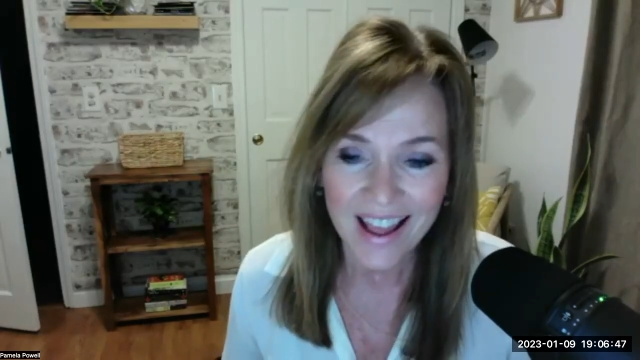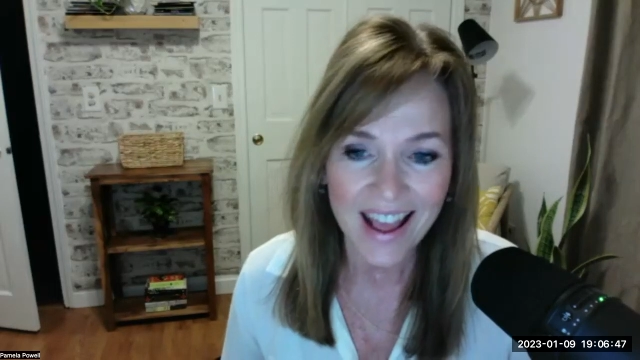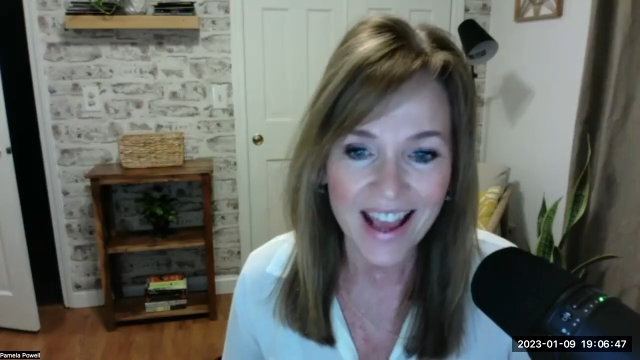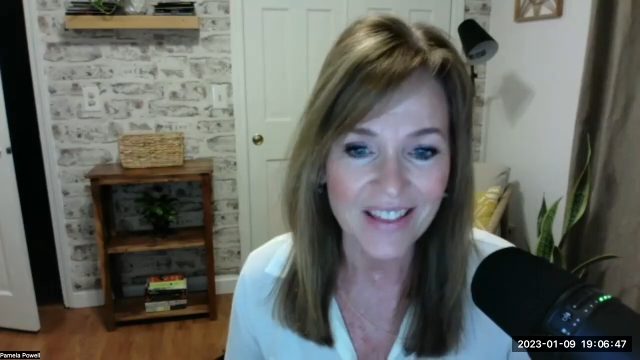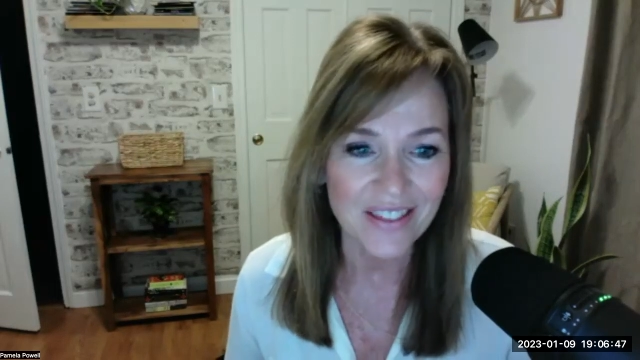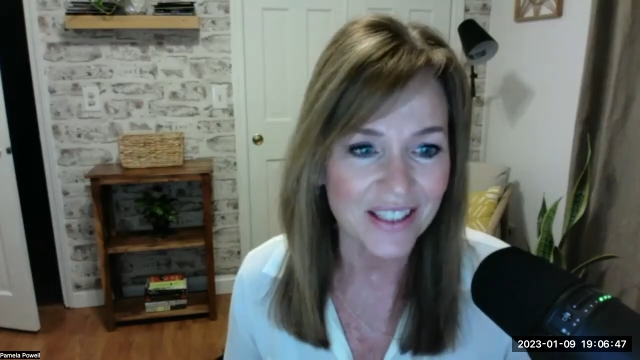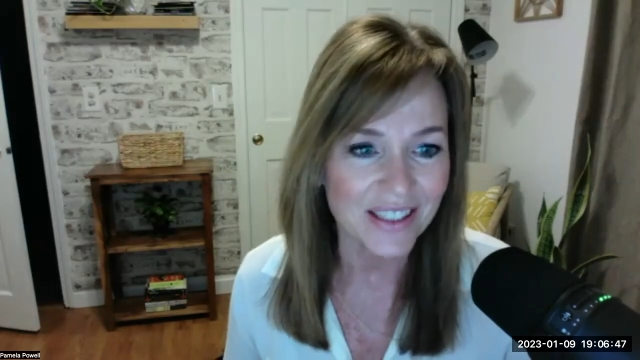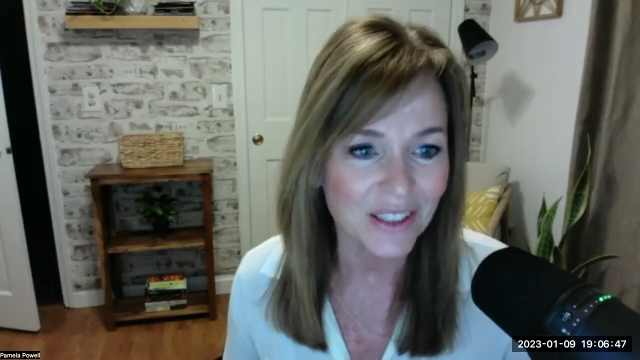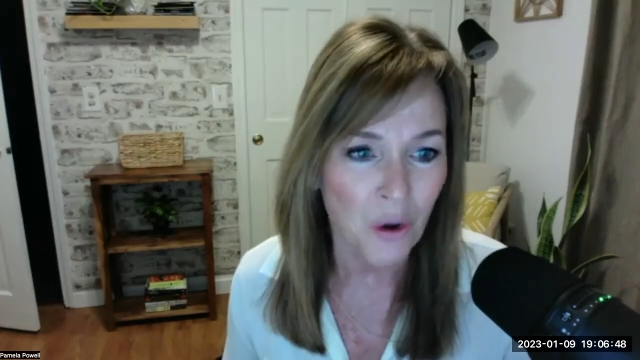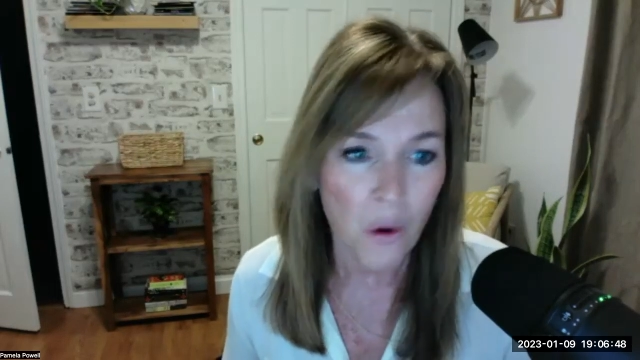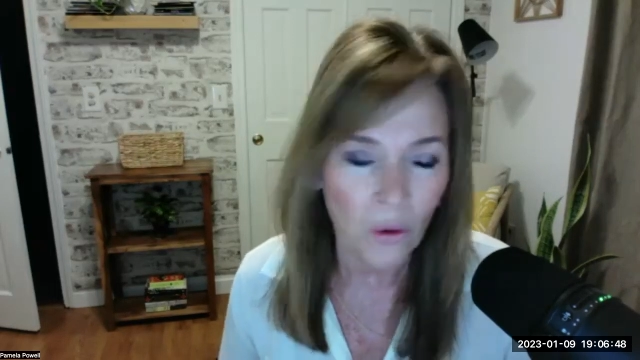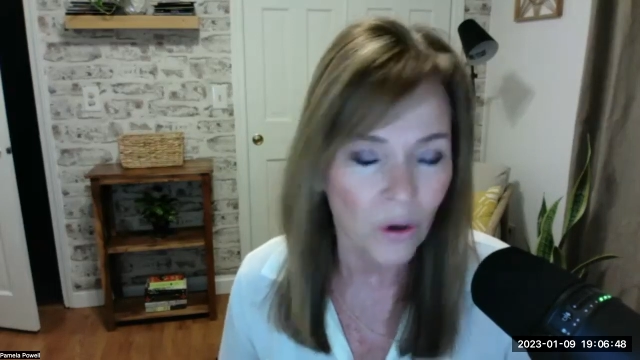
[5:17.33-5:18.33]
at this
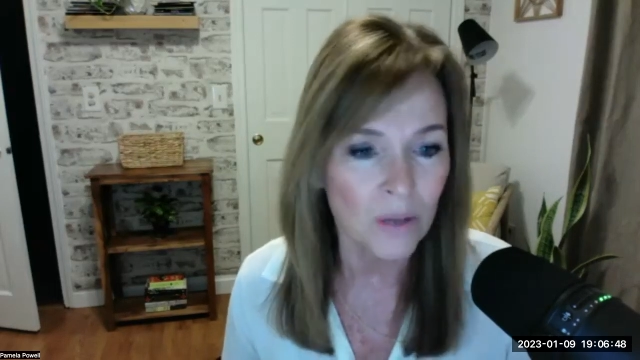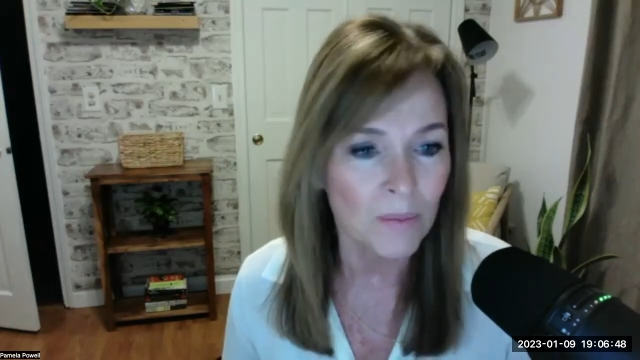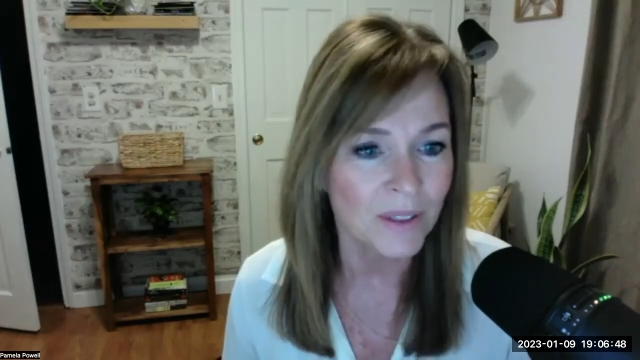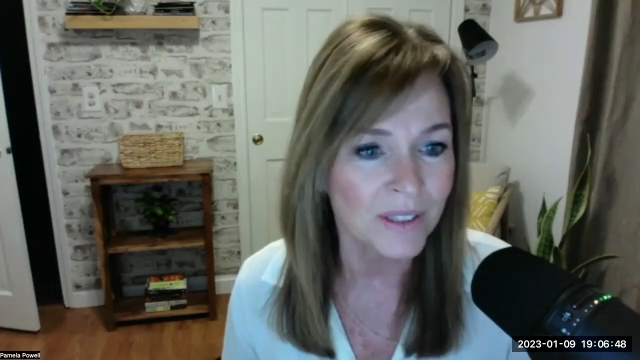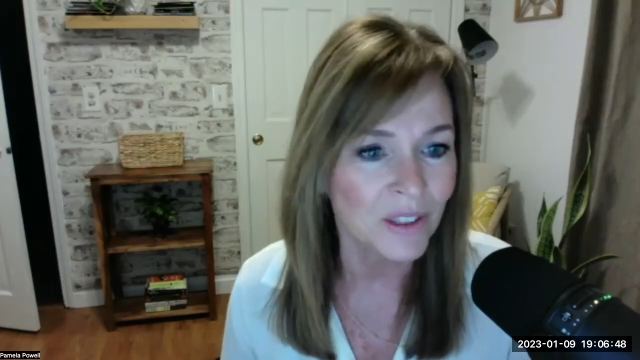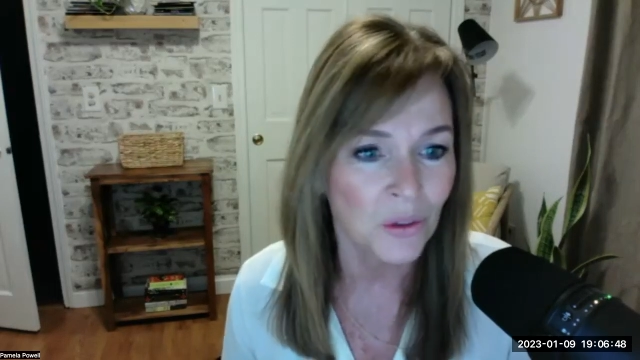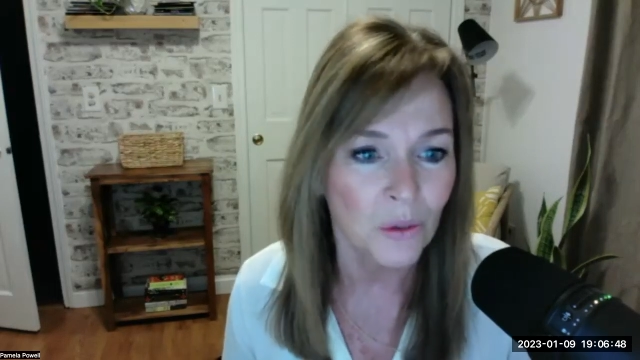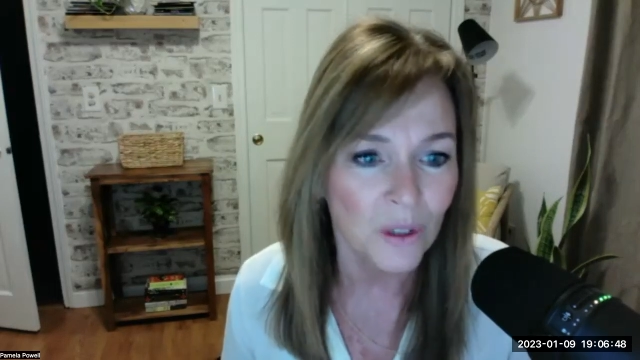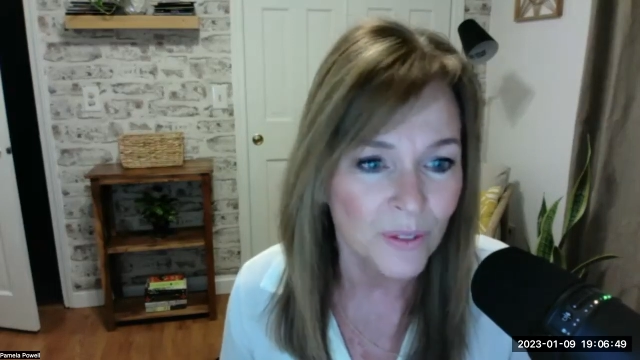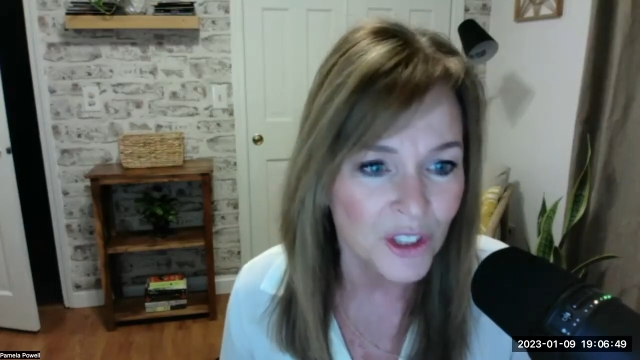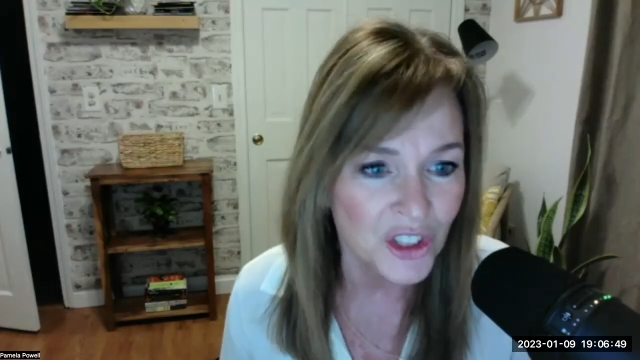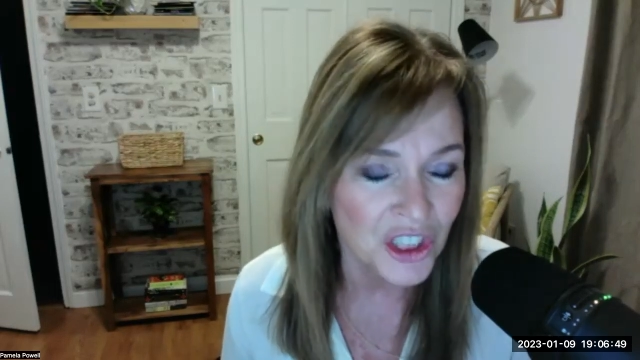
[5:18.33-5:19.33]
horrible school
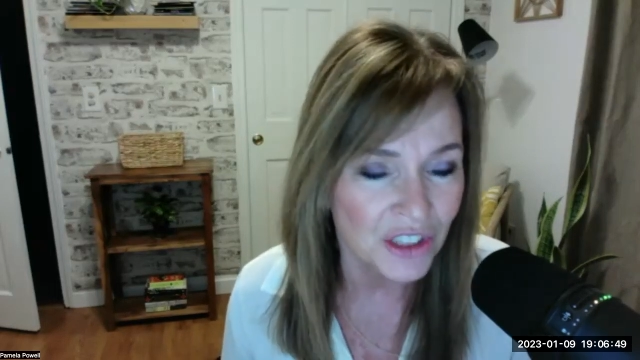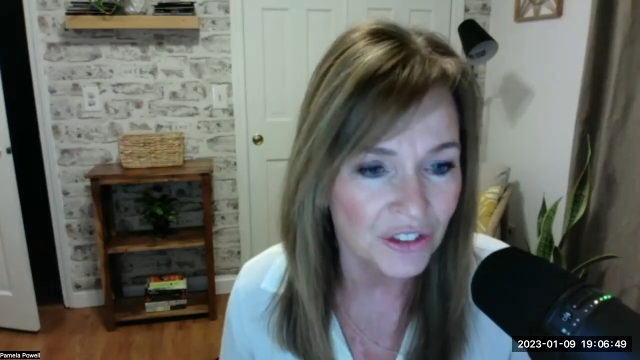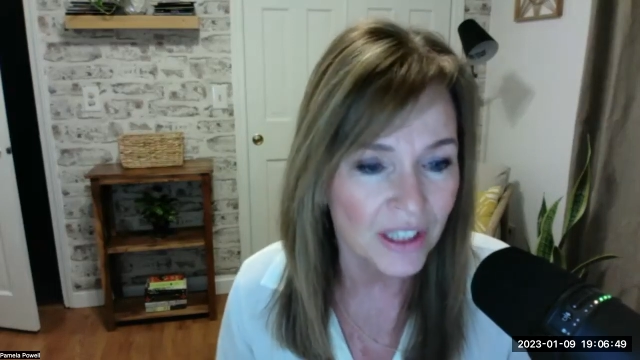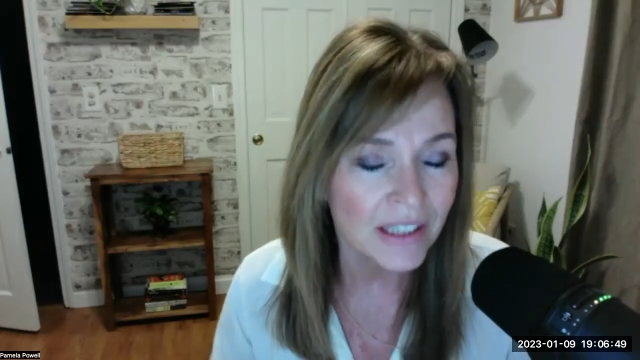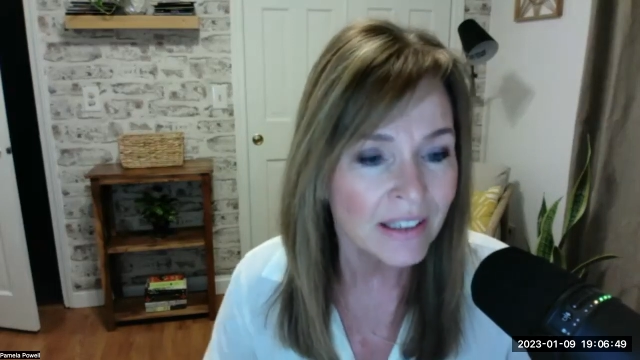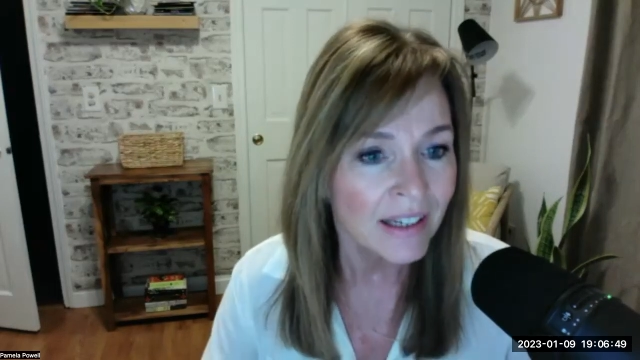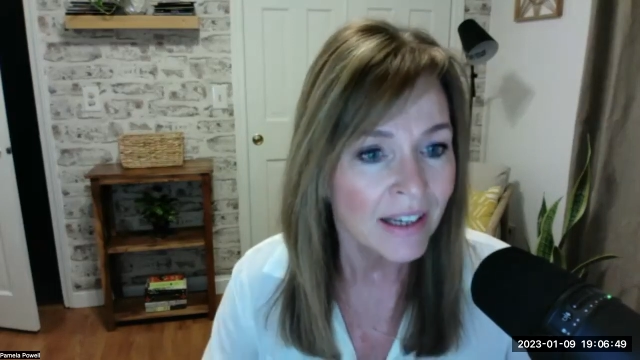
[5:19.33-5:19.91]
for children.